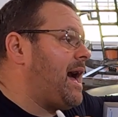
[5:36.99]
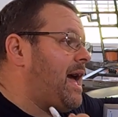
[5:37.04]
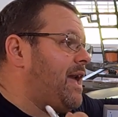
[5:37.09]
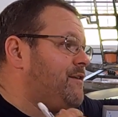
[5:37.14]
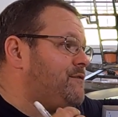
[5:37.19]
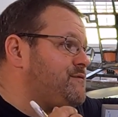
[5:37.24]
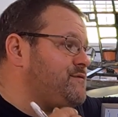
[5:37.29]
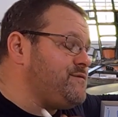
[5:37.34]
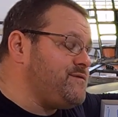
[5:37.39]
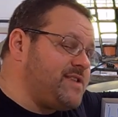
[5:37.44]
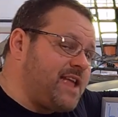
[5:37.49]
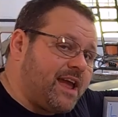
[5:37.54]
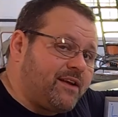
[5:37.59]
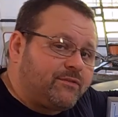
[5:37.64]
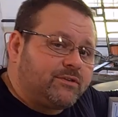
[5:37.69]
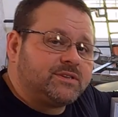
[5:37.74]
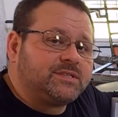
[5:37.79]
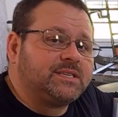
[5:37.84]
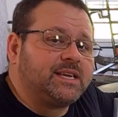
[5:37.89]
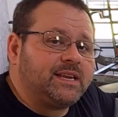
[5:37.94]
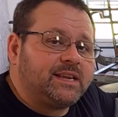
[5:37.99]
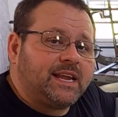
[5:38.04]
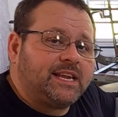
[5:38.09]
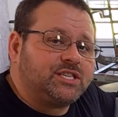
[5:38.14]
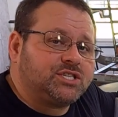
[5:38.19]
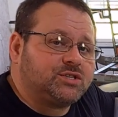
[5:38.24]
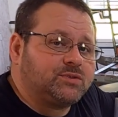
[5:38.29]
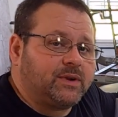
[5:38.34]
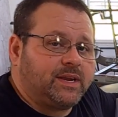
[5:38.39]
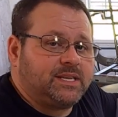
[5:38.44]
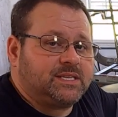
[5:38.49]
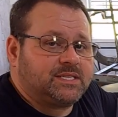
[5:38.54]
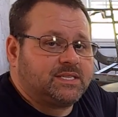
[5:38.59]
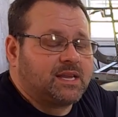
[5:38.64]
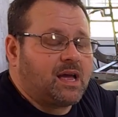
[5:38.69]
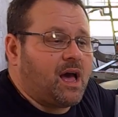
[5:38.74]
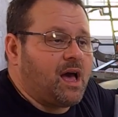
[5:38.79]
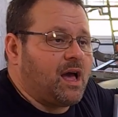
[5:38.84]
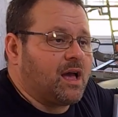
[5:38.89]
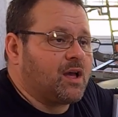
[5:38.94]
I've never seen a street
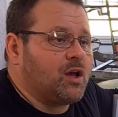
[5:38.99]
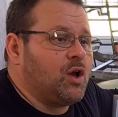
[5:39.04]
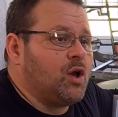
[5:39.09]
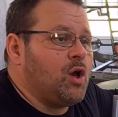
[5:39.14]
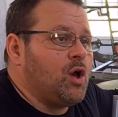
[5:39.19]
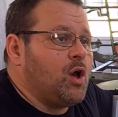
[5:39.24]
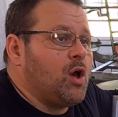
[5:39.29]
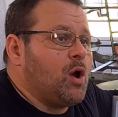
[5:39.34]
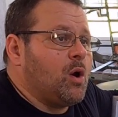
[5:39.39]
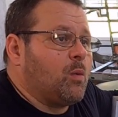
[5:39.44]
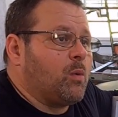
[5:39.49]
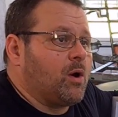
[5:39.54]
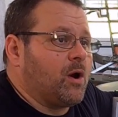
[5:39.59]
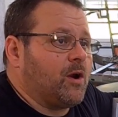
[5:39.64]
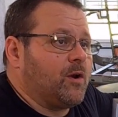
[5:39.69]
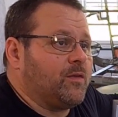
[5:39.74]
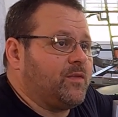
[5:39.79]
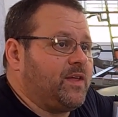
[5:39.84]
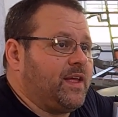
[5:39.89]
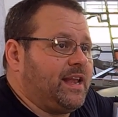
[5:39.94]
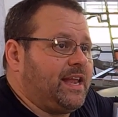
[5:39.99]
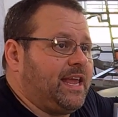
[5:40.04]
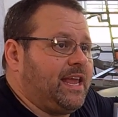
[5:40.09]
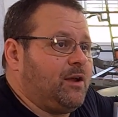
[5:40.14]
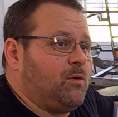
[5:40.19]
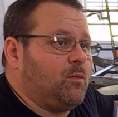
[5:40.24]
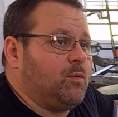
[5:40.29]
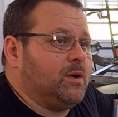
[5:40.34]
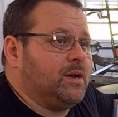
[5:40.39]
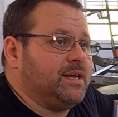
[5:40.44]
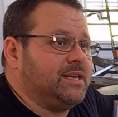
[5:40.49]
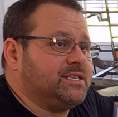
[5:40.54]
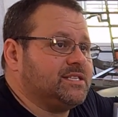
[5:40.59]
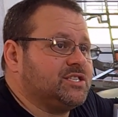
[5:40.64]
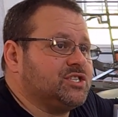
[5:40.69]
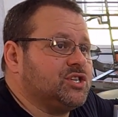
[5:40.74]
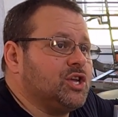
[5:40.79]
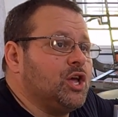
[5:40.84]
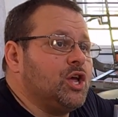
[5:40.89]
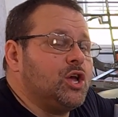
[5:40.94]
stock where that it
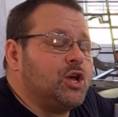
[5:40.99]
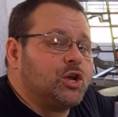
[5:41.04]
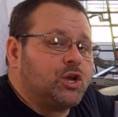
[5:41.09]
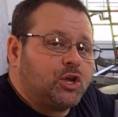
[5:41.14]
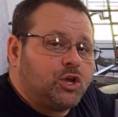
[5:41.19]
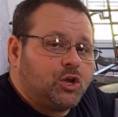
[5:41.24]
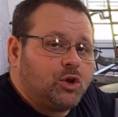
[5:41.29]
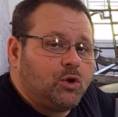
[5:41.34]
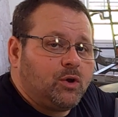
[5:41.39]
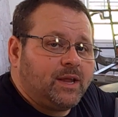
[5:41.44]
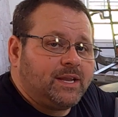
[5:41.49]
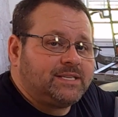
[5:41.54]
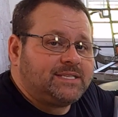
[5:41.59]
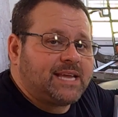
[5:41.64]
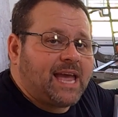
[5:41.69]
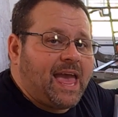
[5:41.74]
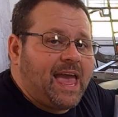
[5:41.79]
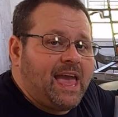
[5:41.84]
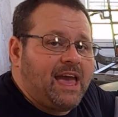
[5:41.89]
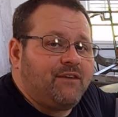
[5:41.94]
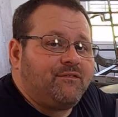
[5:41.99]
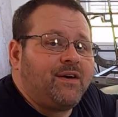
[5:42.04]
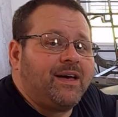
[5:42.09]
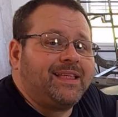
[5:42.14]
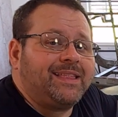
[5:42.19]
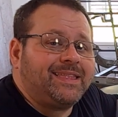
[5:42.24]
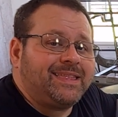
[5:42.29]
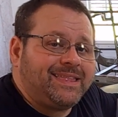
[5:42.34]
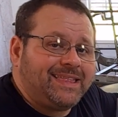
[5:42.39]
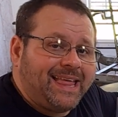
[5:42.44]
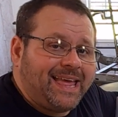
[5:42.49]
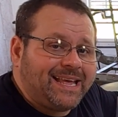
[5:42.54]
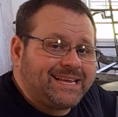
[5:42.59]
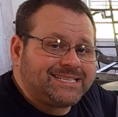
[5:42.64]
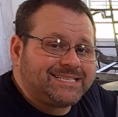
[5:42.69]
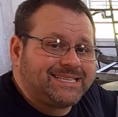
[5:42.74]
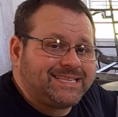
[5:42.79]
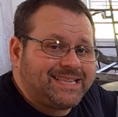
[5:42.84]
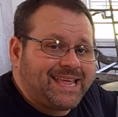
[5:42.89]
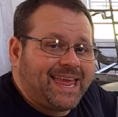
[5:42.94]
was good to have
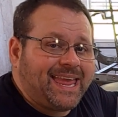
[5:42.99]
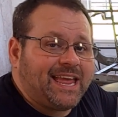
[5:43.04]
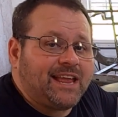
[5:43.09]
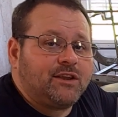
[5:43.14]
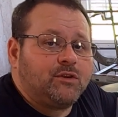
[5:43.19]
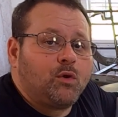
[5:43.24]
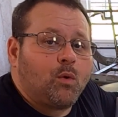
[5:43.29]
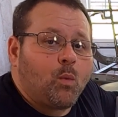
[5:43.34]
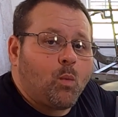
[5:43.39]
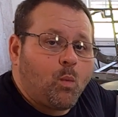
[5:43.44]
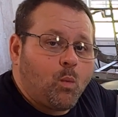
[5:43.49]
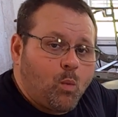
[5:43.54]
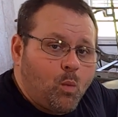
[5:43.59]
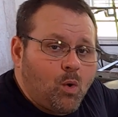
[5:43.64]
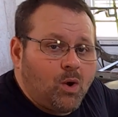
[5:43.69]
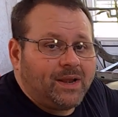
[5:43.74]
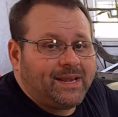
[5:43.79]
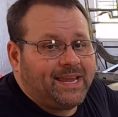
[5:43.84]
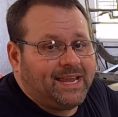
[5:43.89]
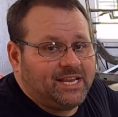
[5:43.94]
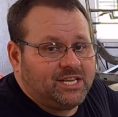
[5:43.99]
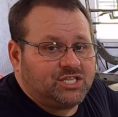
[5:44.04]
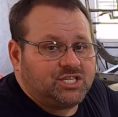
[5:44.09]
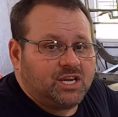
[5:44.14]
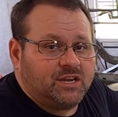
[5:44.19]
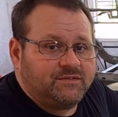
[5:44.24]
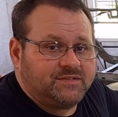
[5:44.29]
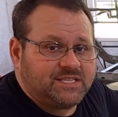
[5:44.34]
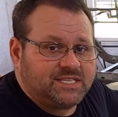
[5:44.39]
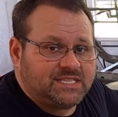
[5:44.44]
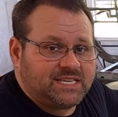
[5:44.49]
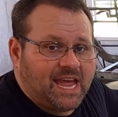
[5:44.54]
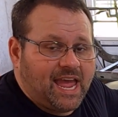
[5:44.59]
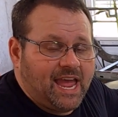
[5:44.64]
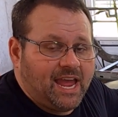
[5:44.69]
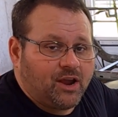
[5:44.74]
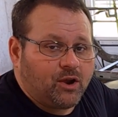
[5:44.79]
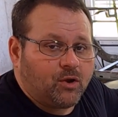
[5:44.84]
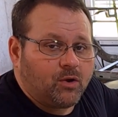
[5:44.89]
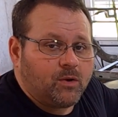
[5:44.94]
less than 1 inch of
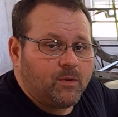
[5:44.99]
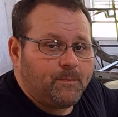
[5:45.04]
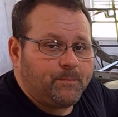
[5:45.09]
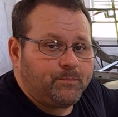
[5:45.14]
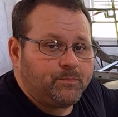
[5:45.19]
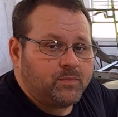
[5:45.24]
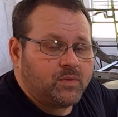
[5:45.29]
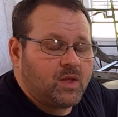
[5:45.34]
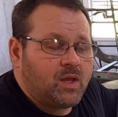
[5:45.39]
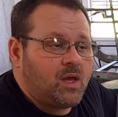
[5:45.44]
stagger